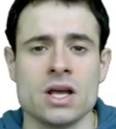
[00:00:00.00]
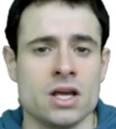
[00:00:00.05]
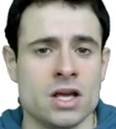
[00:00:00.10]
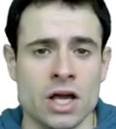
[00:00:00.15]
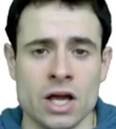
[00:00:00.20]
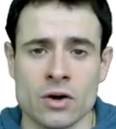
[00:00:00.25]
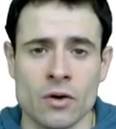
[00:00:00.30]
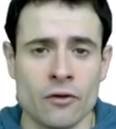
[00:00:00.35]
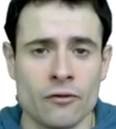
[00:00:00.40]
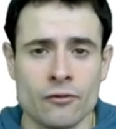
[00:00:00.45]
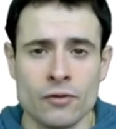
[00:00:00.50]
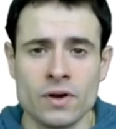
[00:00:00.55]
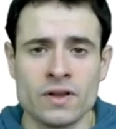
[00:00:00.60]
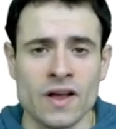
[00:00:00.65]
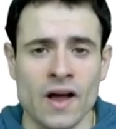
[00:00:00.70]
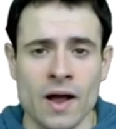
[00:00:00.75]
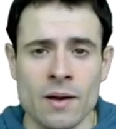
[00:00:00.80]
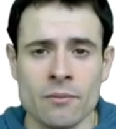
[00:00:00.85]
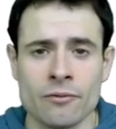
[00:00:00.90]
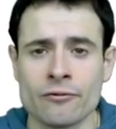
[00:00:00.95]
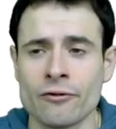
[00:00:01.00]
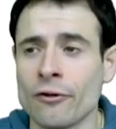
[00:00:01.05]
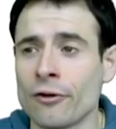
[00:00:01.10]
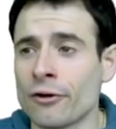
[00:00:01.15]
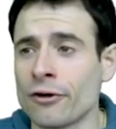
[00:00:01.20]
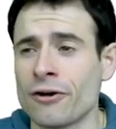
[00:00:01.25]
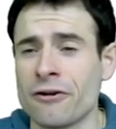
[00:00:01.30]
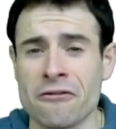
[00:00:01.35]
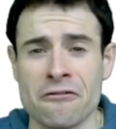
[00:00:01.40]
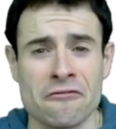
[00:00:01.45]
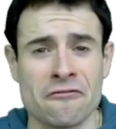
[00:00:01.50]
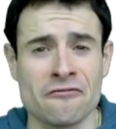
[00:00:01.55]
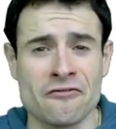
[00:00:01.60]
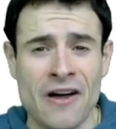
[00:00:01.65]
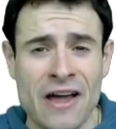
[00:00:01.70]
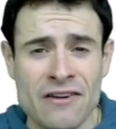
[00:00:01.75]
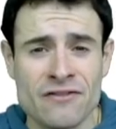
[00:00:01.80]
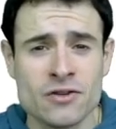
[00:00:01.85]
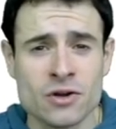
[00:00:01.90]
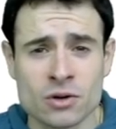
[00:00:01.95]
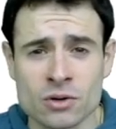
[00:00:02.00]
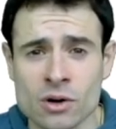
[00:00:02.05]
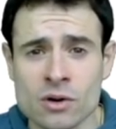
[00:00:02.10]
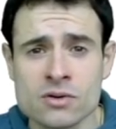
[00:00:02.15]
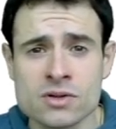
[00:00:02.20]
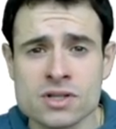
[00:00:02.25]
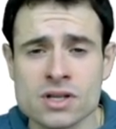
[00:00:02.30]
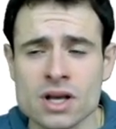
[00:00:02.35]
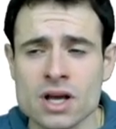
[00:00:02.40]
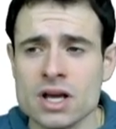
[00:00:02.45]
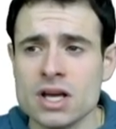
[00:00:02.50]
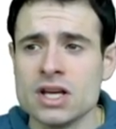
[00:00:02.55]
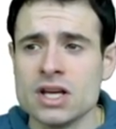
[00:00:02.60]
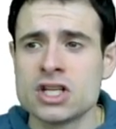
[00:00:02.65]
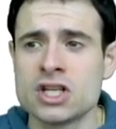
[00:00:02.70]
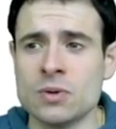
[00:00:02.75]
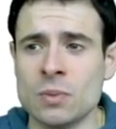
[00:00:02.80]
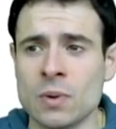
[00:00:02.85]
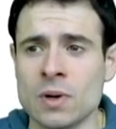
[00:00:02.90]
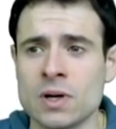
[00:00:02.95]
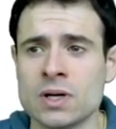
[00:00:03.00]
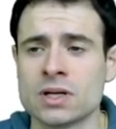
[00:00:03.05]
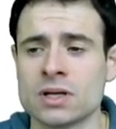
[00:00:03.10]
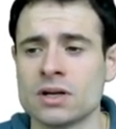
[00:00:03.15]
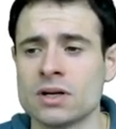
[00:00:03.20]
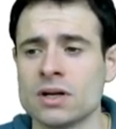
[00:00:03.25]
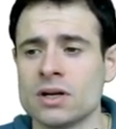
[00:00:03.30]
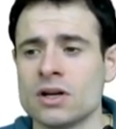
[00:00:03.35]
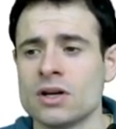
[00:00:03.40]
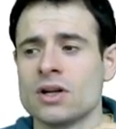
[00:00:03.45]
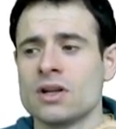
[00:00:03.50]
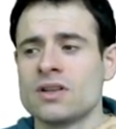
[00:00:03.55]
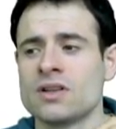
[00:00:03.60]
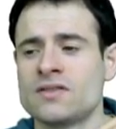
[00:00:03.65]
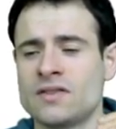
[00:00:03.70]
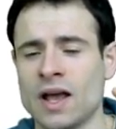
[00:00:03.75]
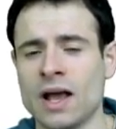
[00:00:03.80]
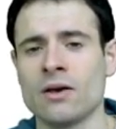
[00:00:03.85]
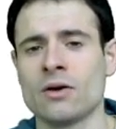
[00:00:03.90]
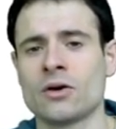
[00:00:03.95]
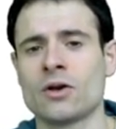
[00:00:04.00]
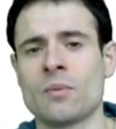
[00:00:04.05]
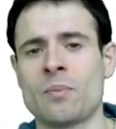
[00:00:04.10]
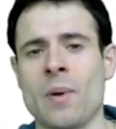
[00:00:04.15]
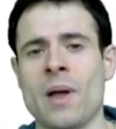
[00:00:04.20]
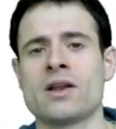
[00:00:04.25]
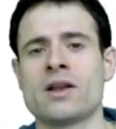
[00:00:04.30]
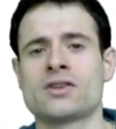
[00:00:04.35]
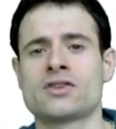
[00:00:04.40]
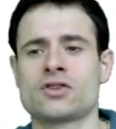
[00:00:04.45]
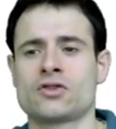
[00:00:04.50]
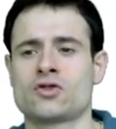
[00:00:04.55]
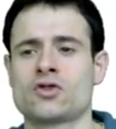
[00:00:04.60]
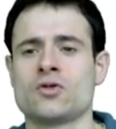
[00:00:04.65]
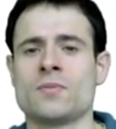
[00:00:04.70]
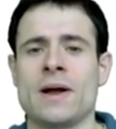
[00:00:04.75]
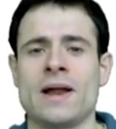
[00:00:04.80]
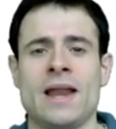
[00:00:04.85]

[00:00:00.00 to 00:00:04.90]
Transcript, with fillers: in her free time for 5 euros, she would tailor the pants to my